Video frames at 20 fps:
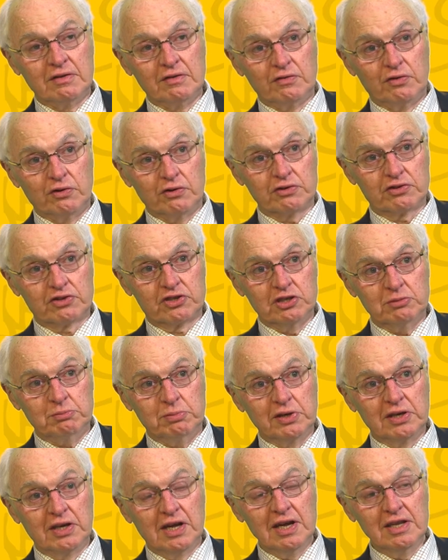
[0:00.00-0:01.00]
for it to
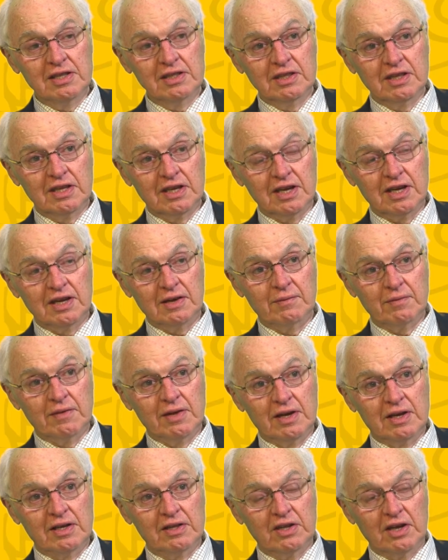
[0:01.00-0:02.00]
begin the
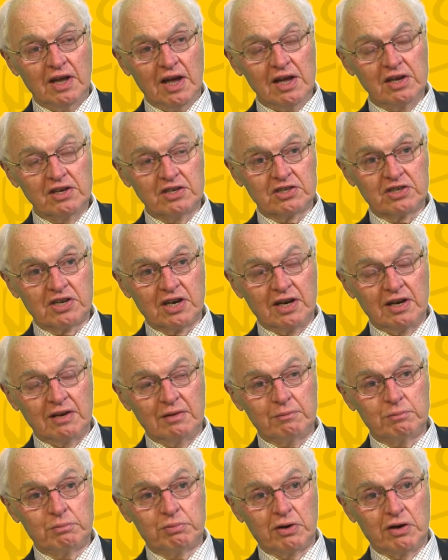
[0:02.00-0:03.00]

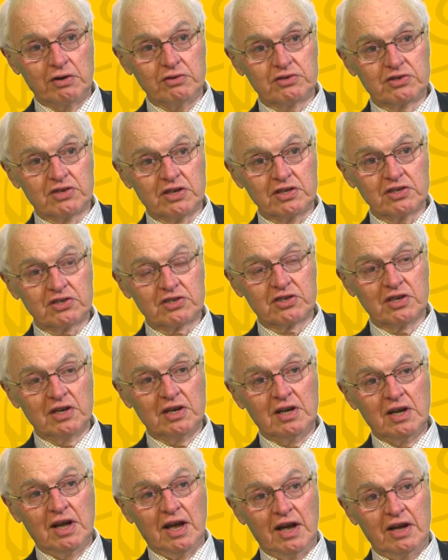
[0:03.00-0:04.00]
editing process,
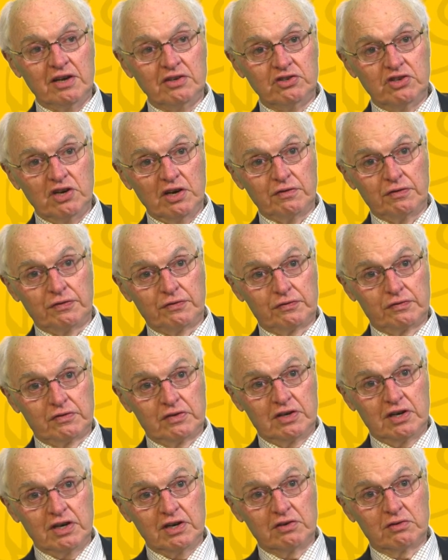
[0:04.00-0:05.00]
and Geoff
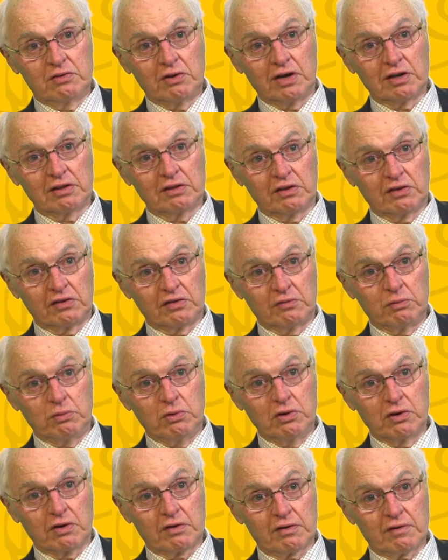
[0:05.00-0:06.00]
did quite a lot of
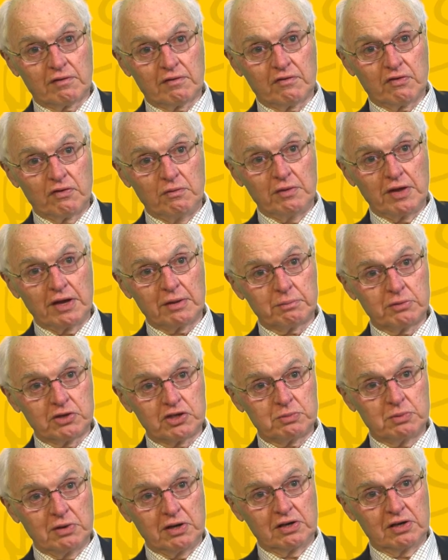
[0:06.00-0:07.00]
work from that
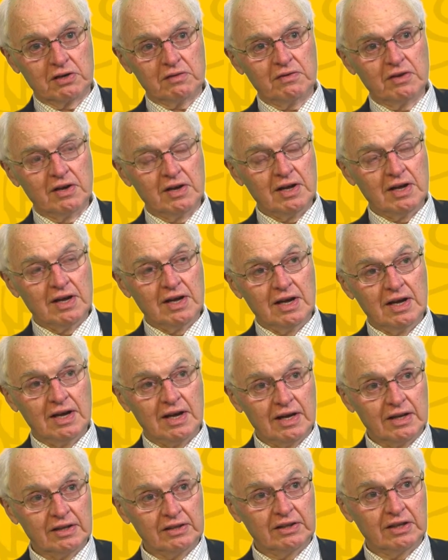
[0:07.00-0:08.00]
perspective.
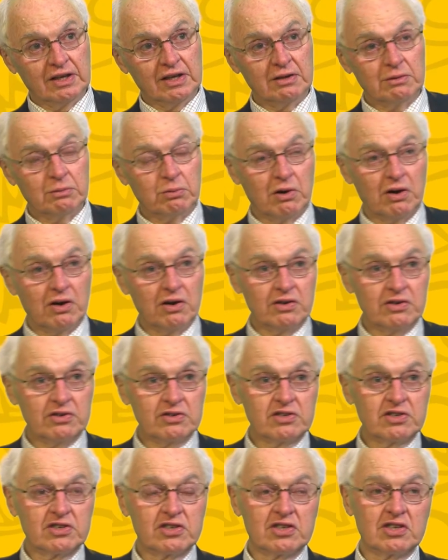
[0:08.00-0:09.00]
And there
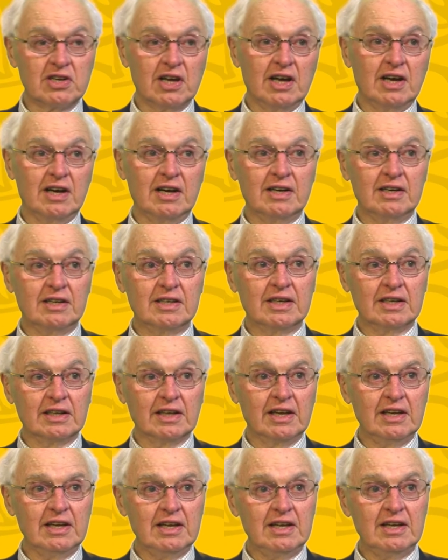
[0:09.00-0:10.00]
was a
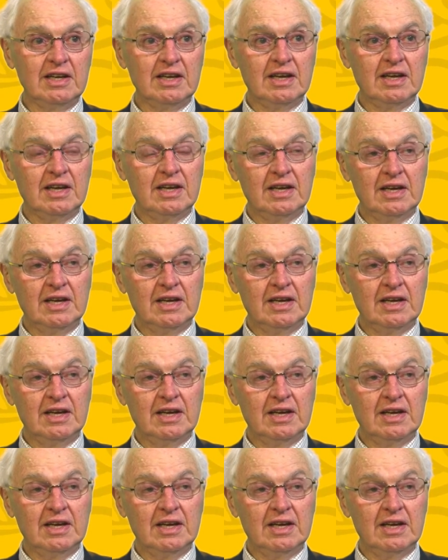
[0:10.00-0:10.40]
lady